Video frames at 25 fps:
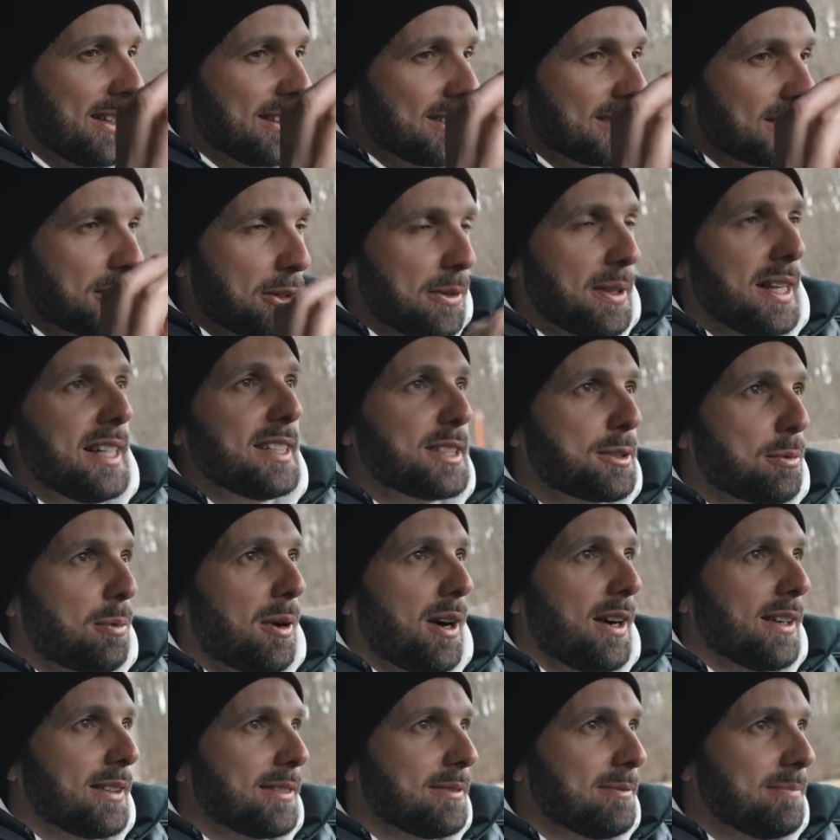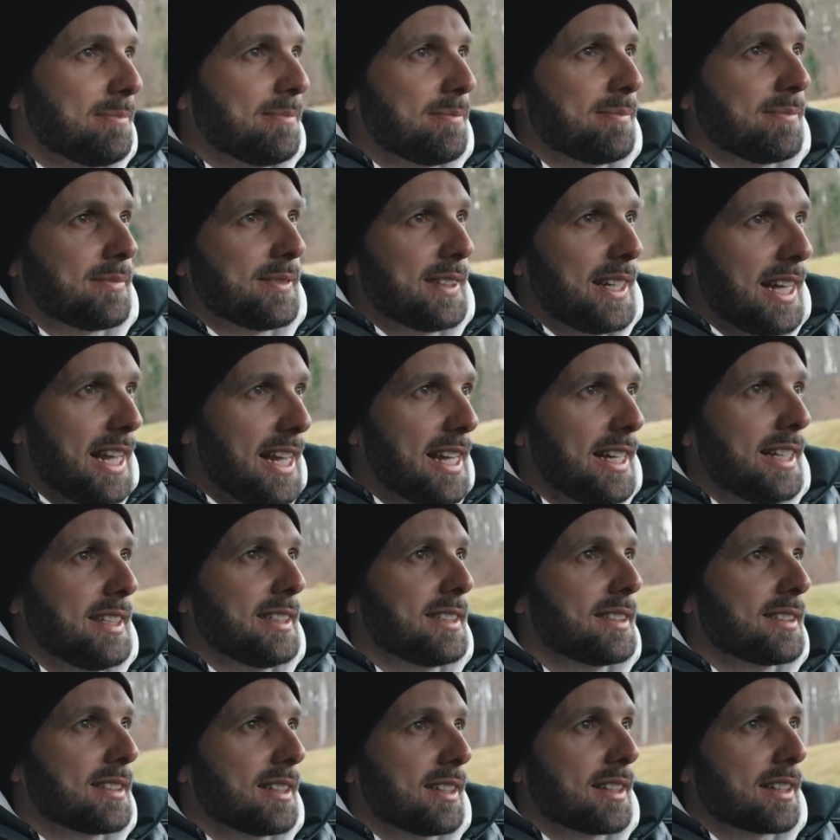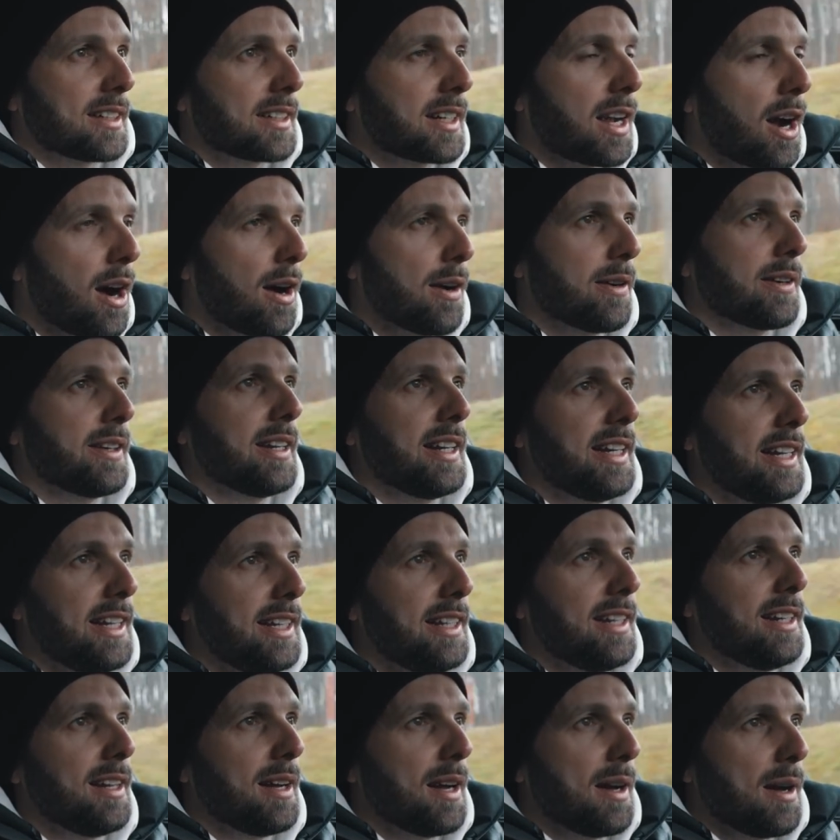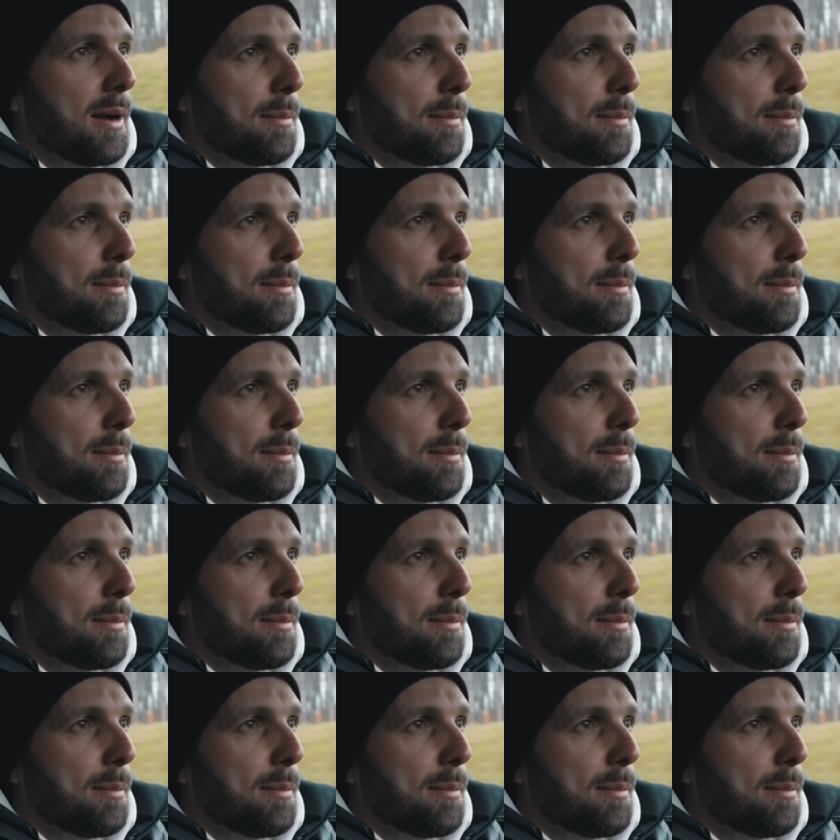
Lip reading: So this one is currently